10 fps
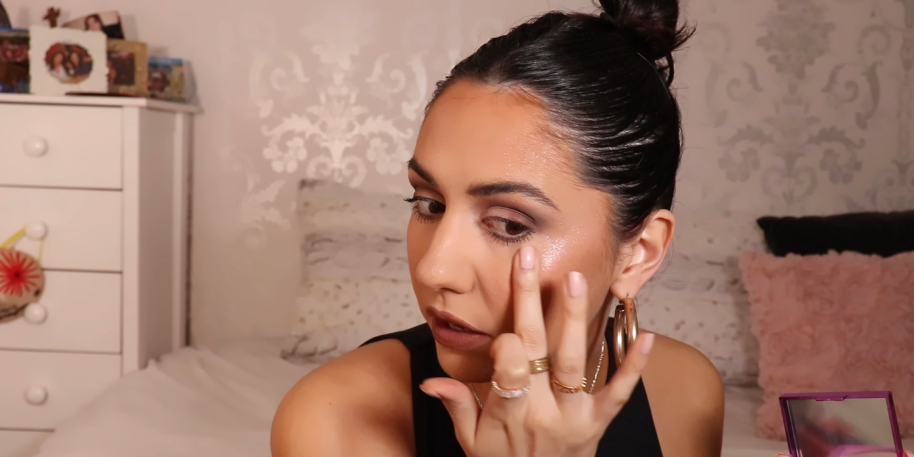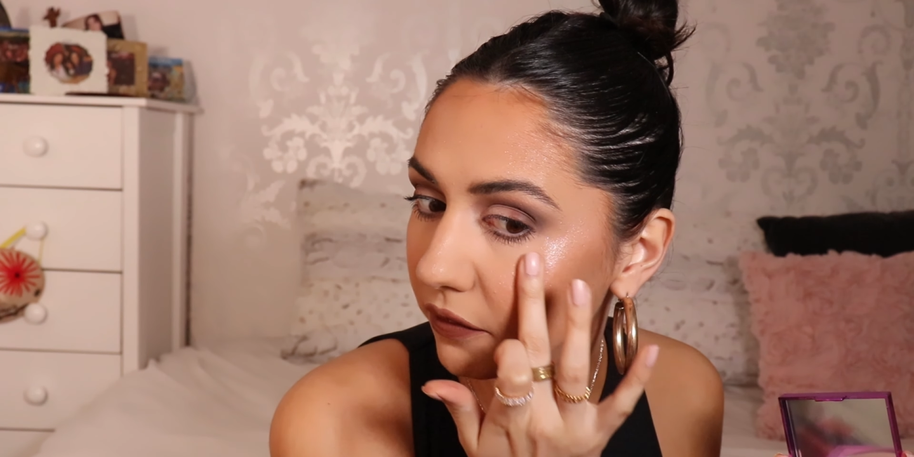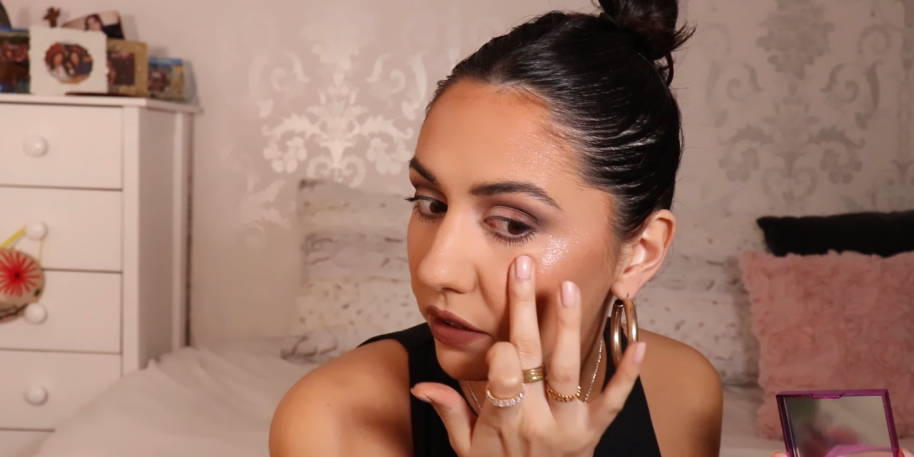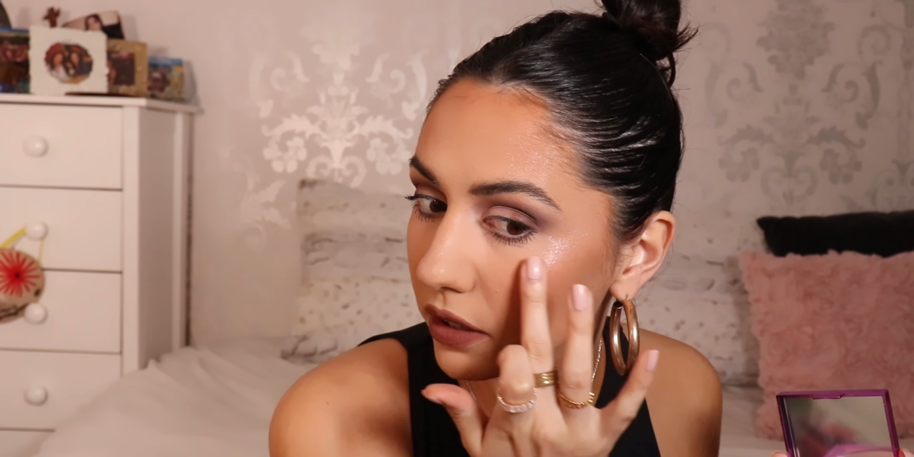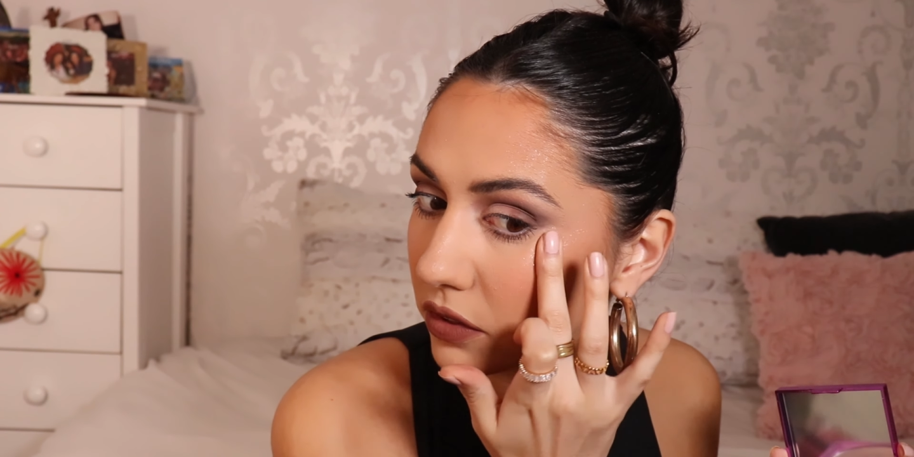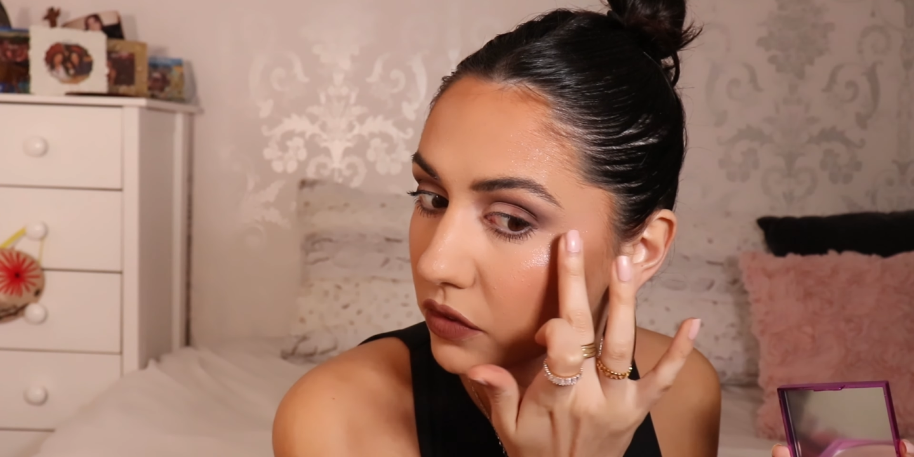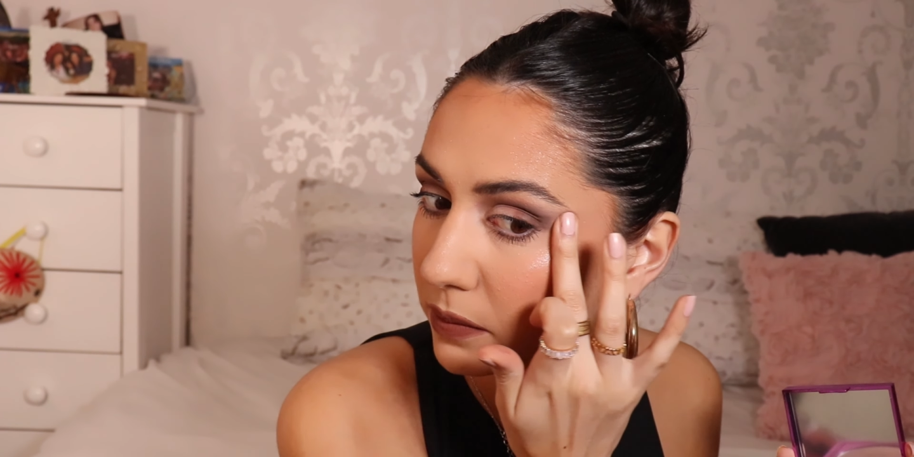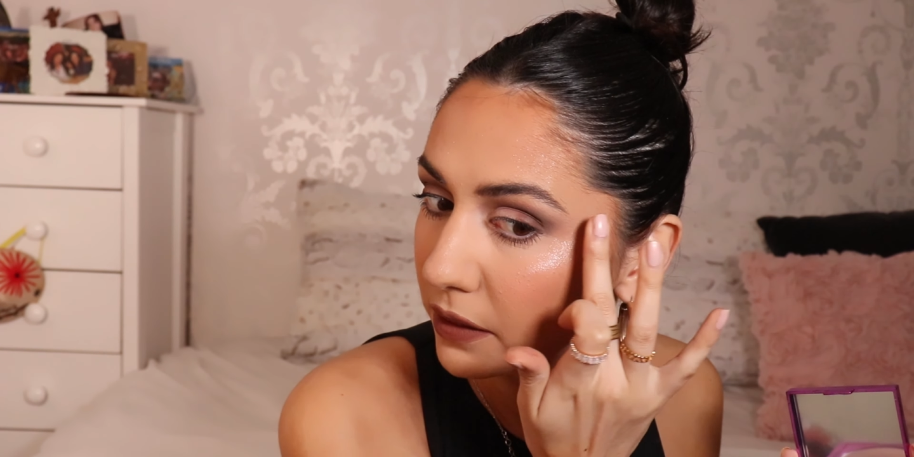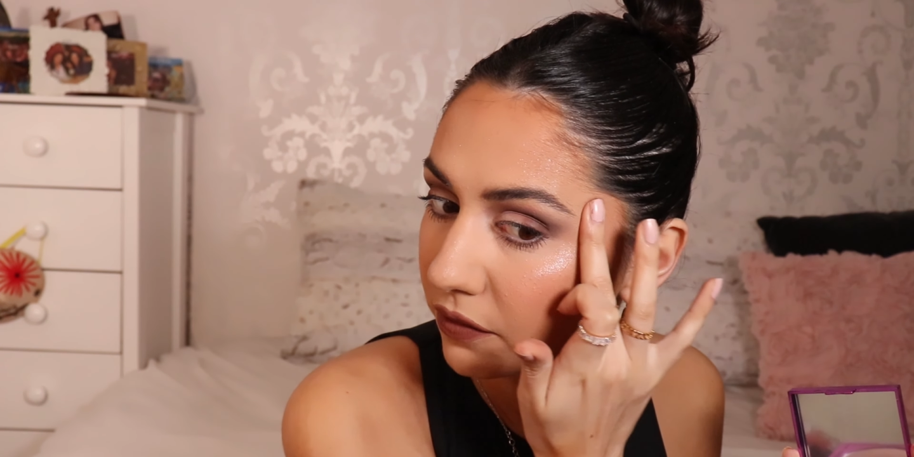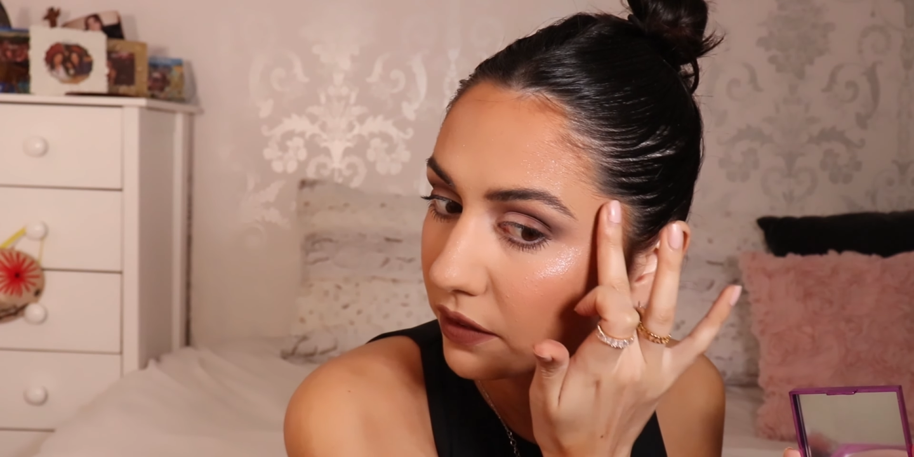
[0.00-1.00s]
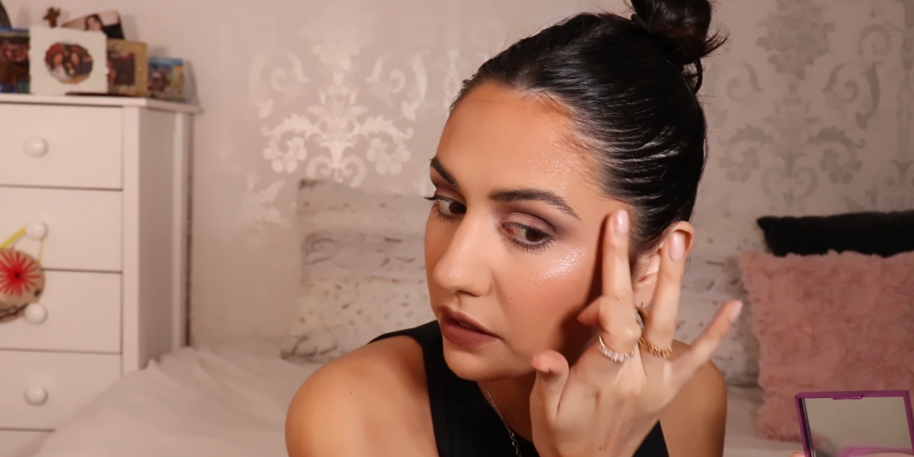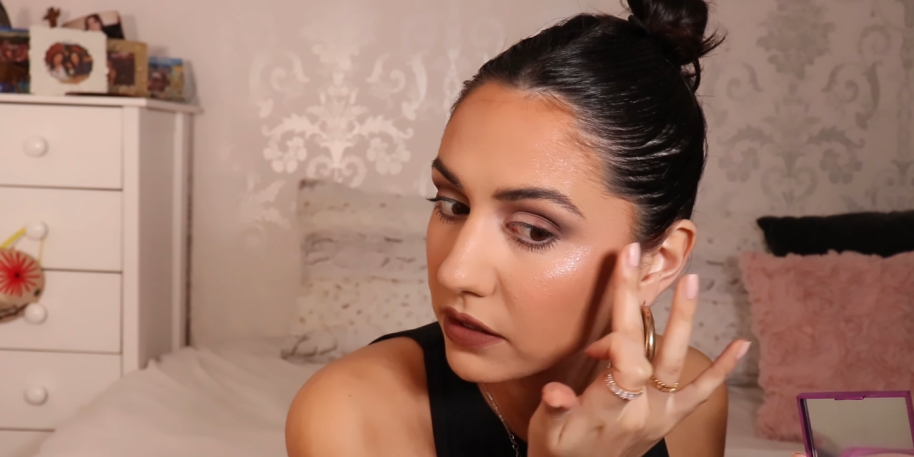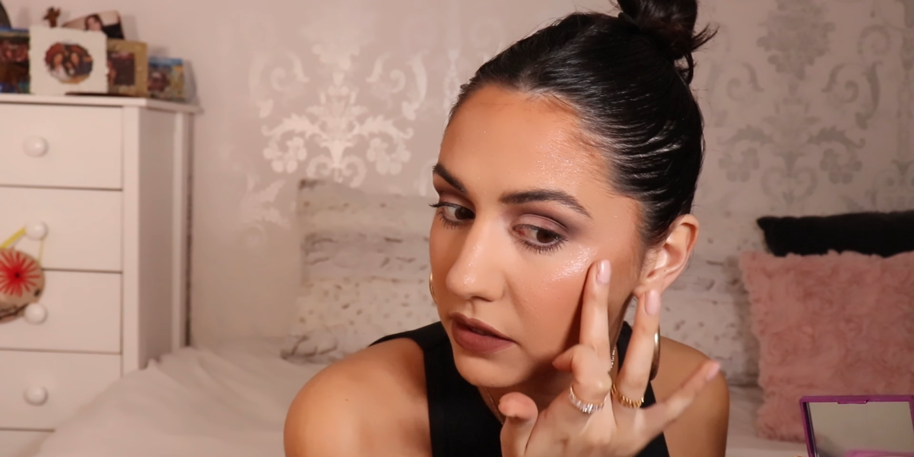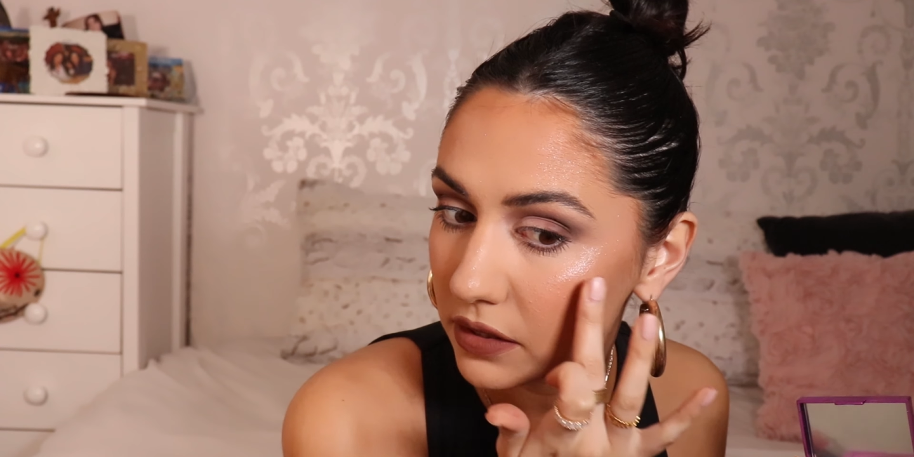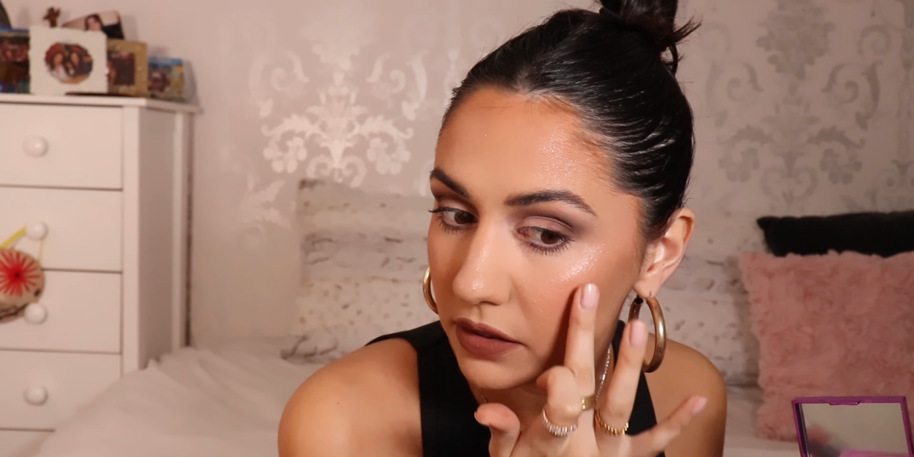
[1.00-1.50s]
I have glitter on my
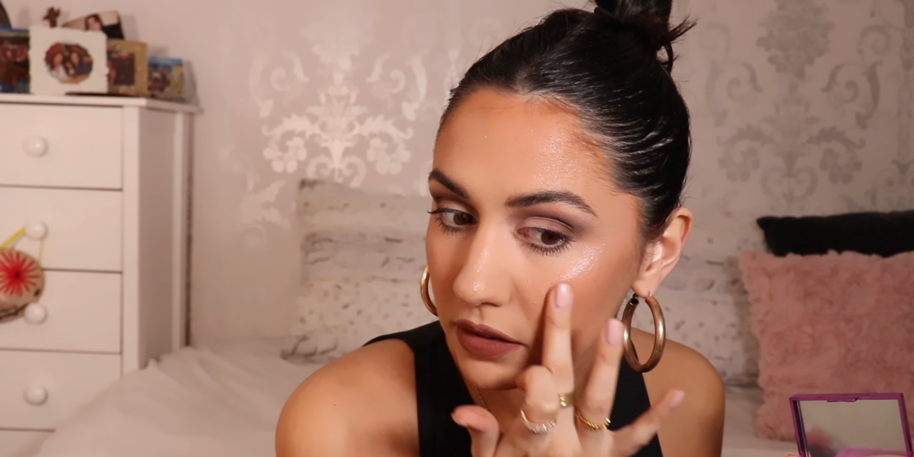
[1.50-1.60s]
face.